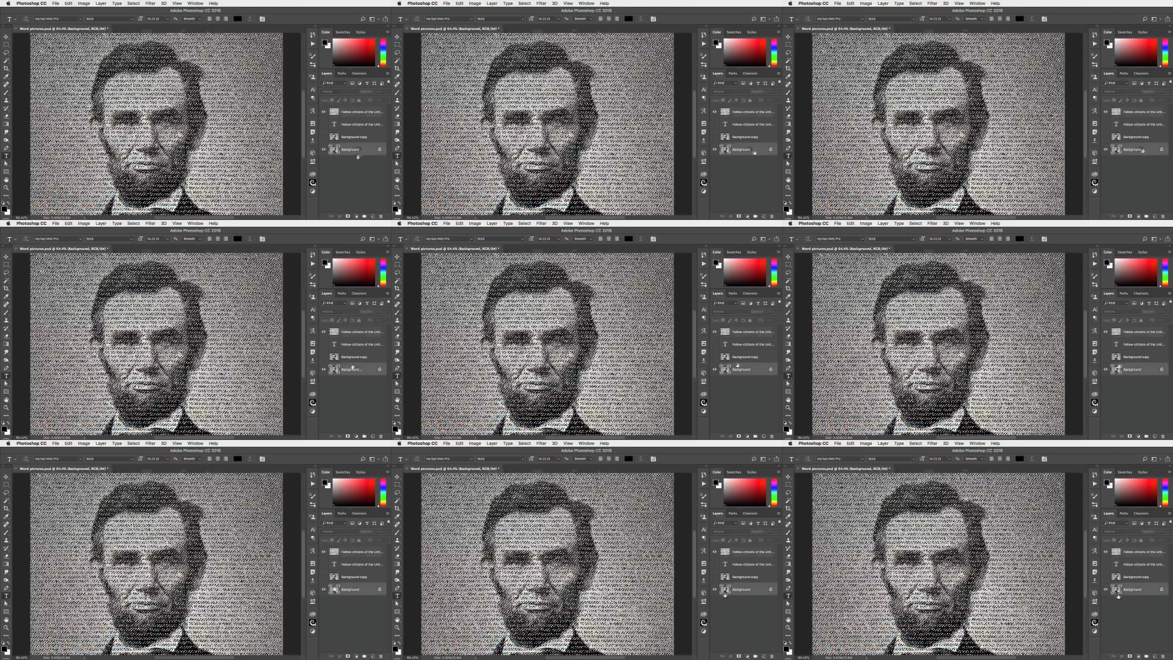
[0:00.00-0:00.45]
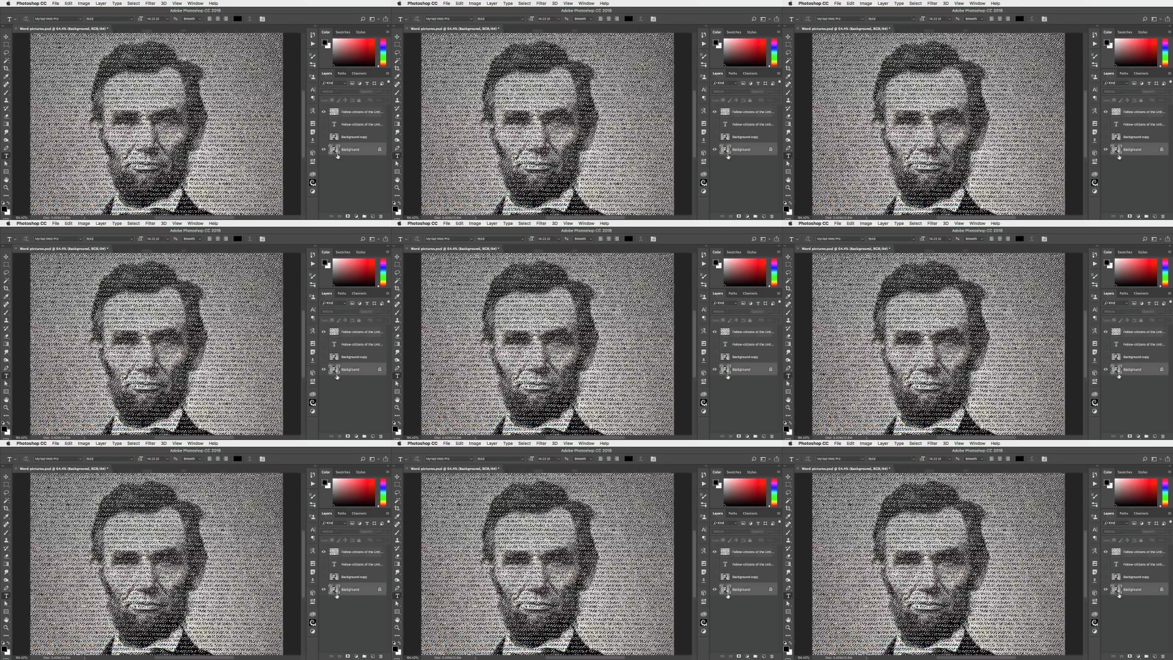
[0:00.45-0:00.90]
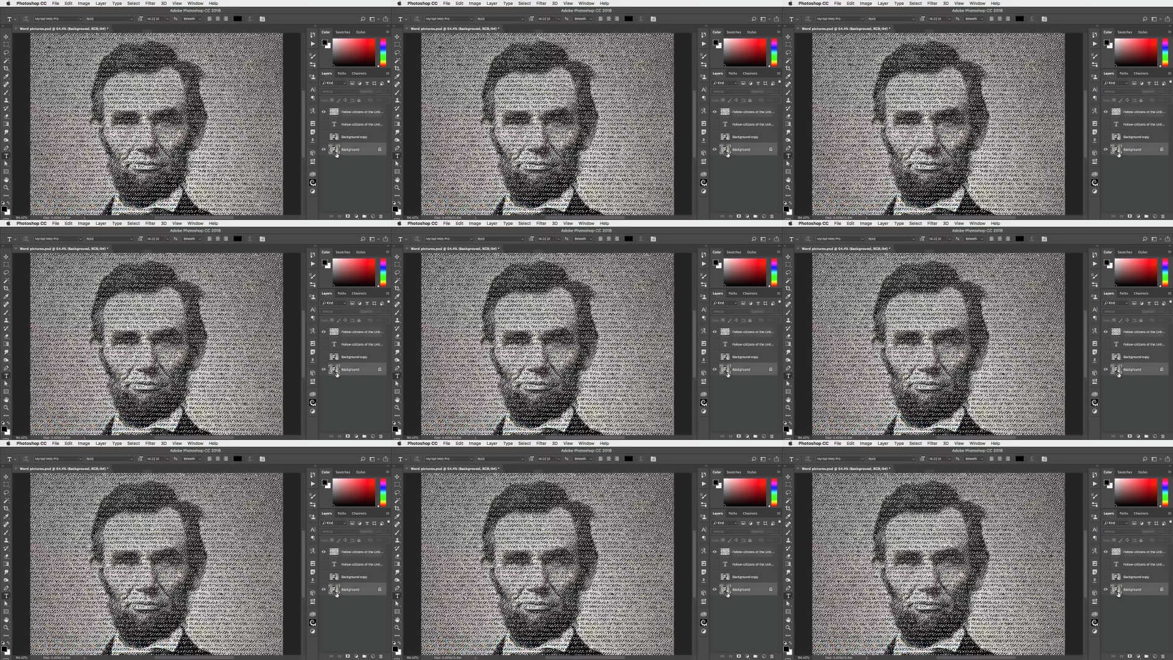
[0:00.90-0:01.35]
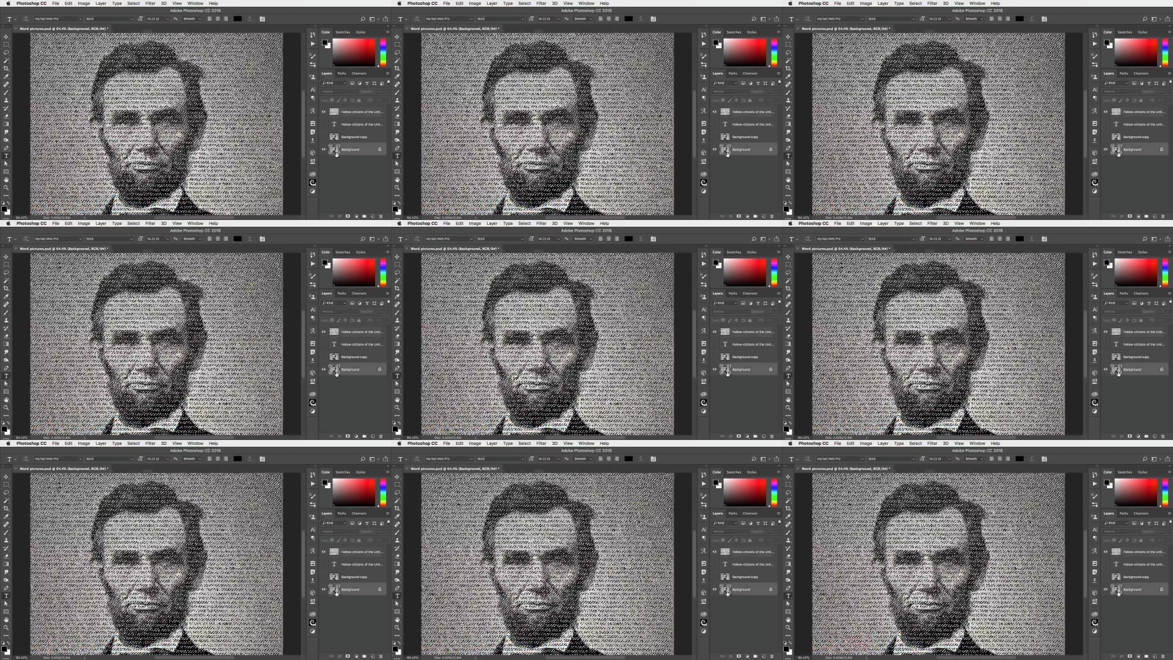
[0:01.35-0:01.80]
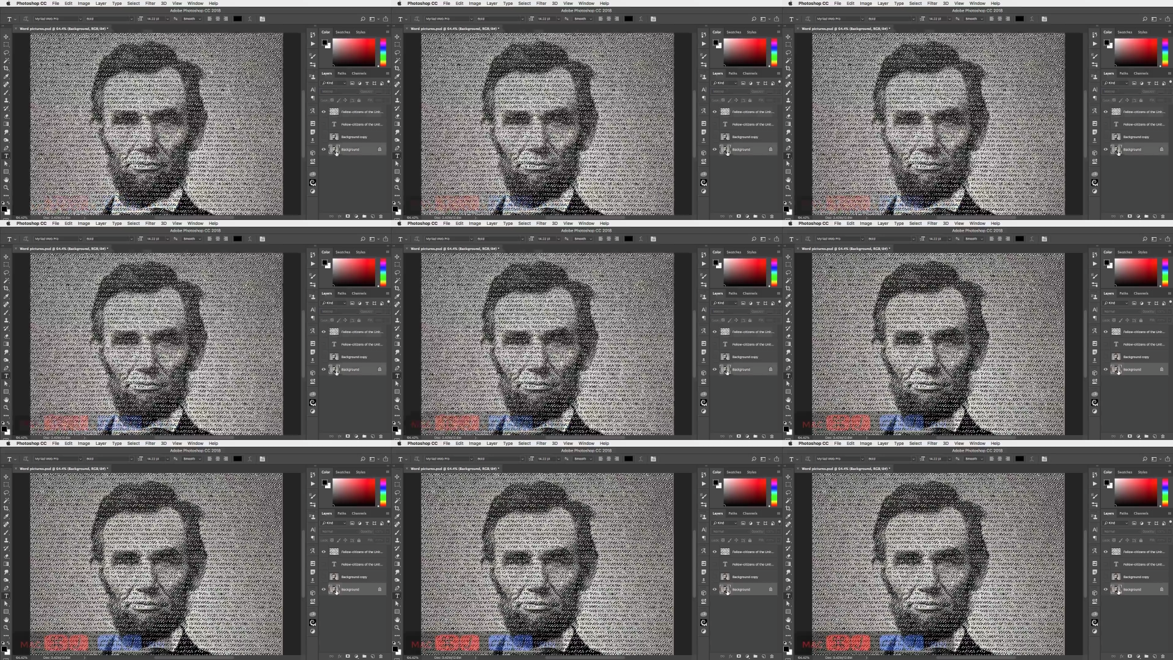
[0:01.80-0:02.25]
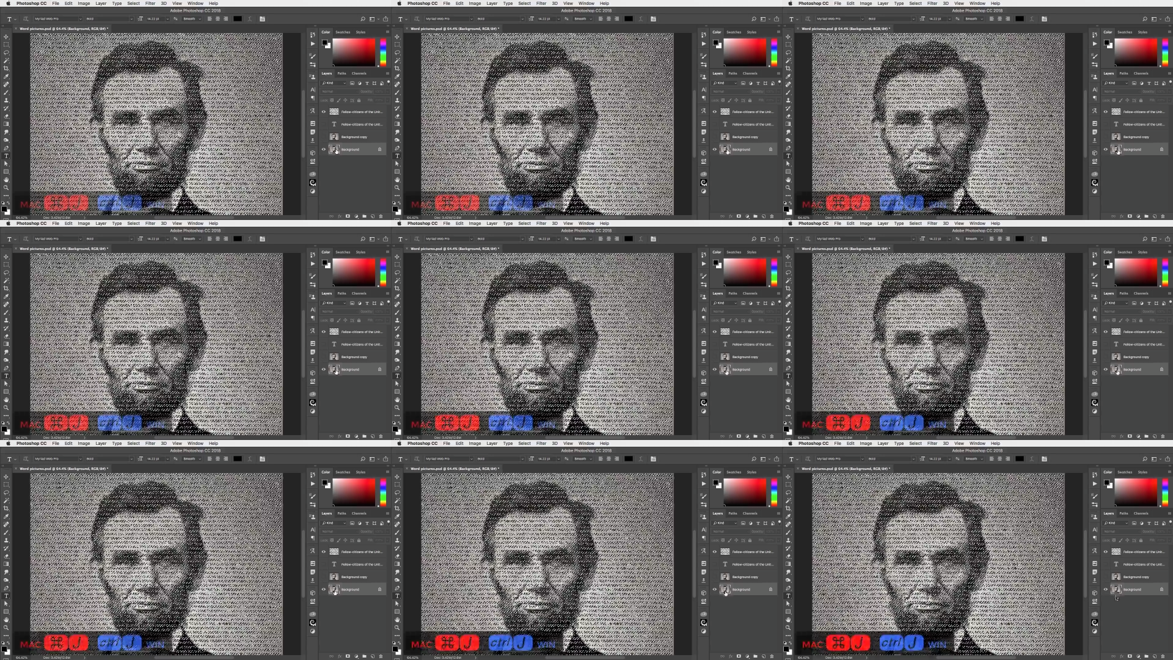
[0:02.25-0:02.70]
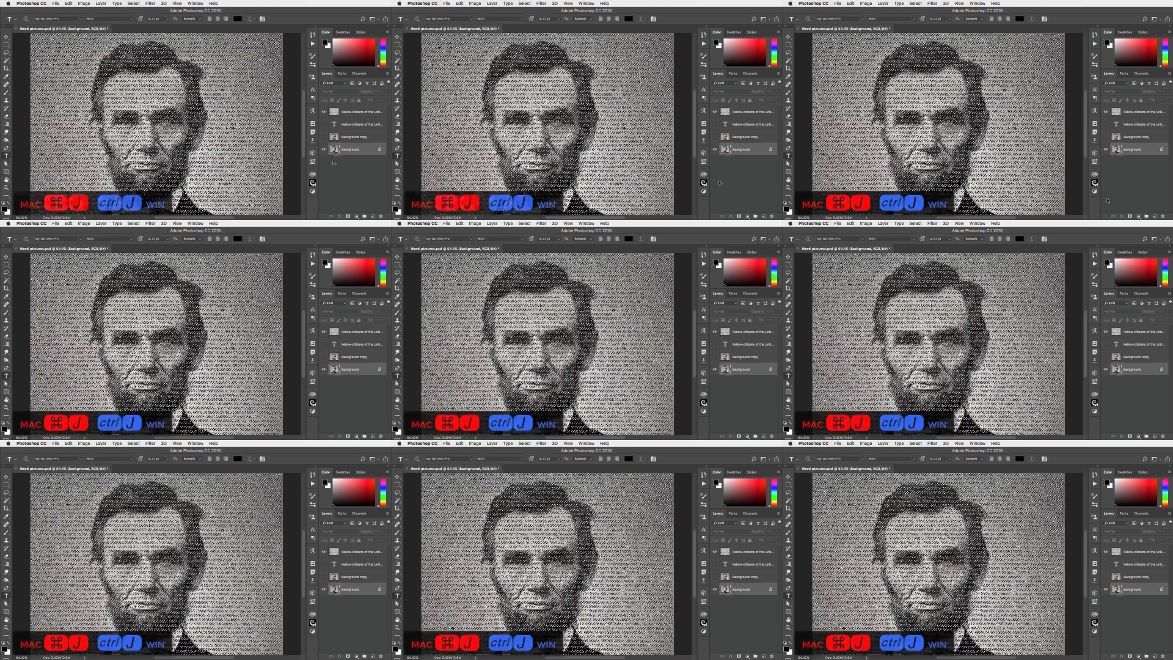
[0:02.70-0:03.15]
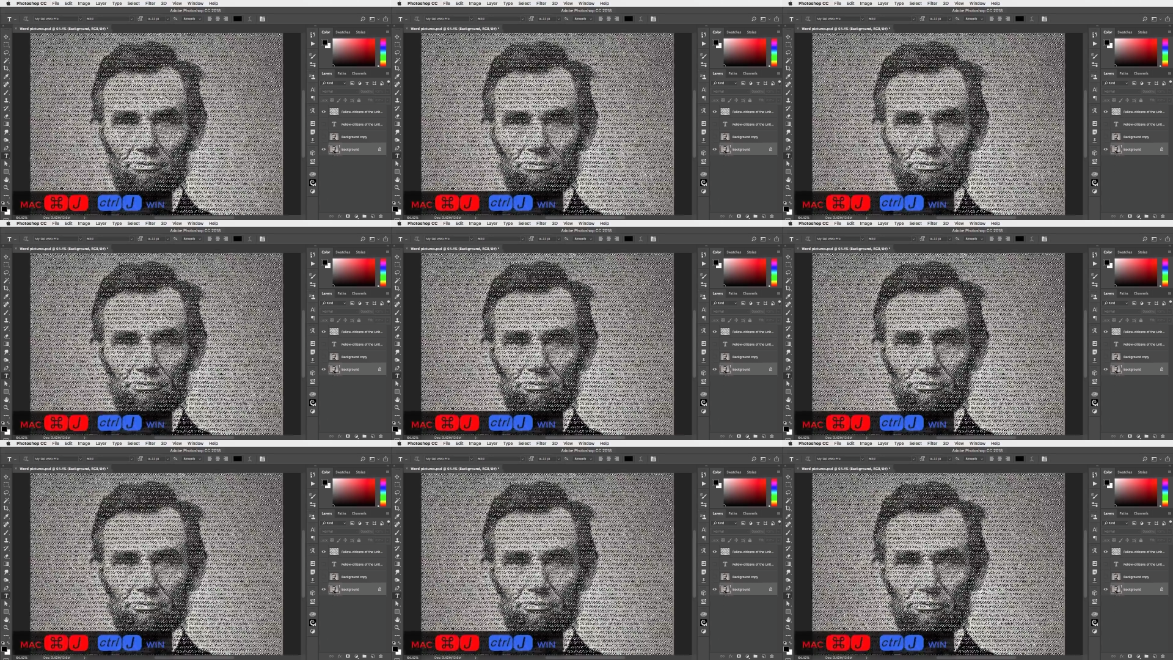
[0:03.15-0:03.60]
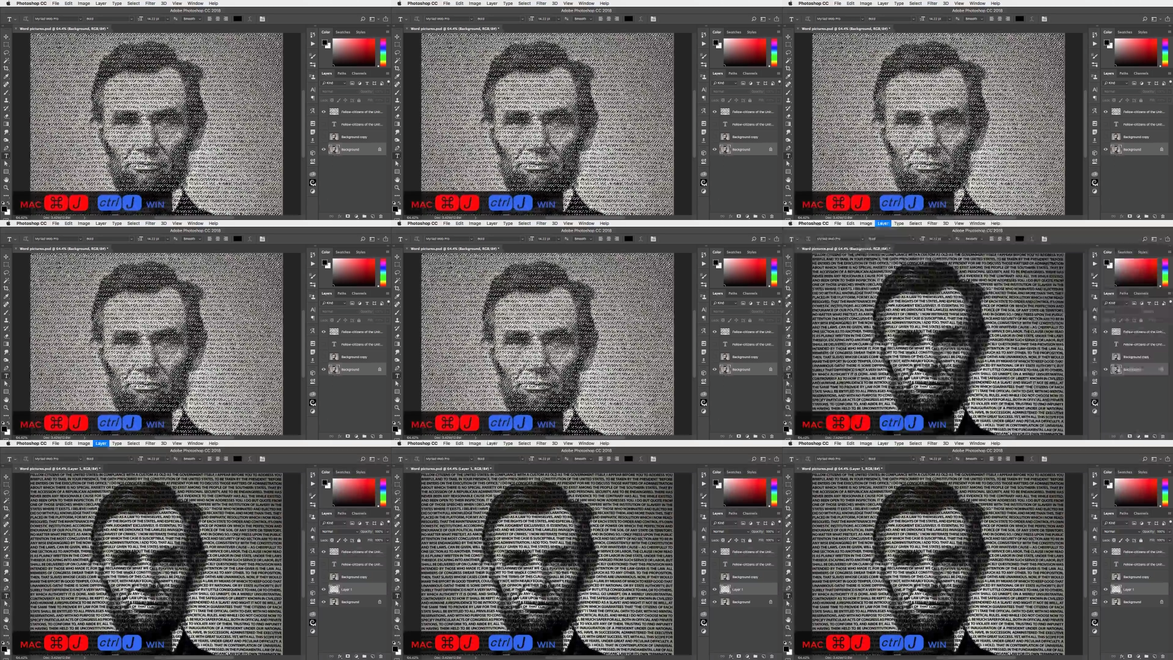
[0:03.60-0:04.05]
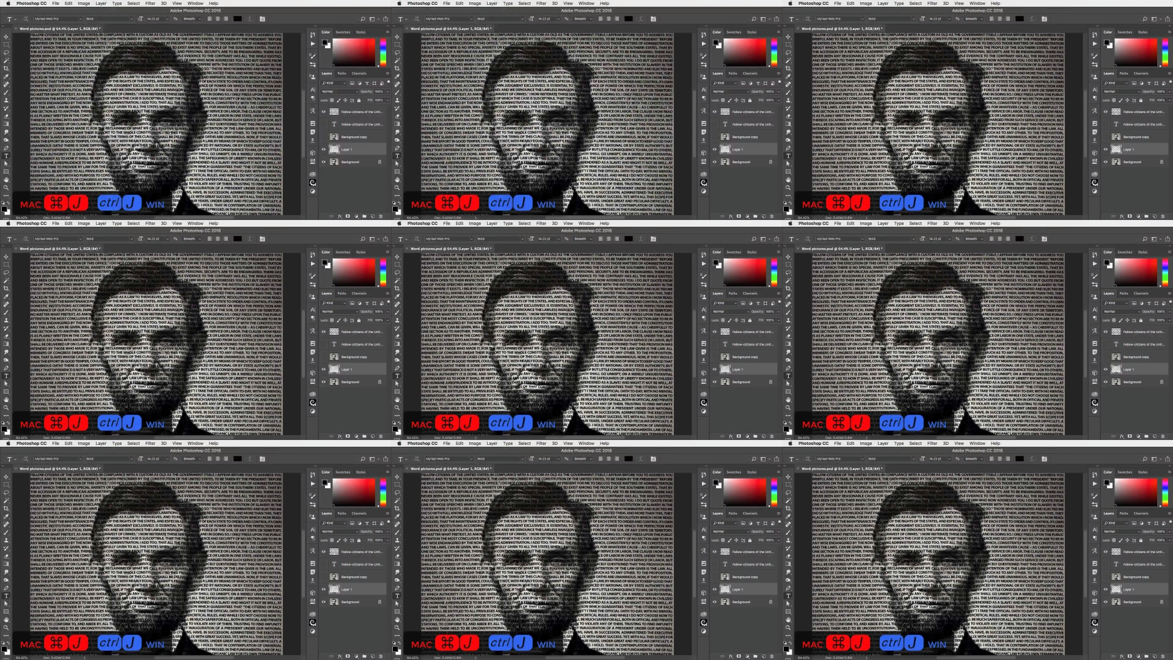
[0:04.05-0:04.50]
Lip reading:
[unreadable: no face in view]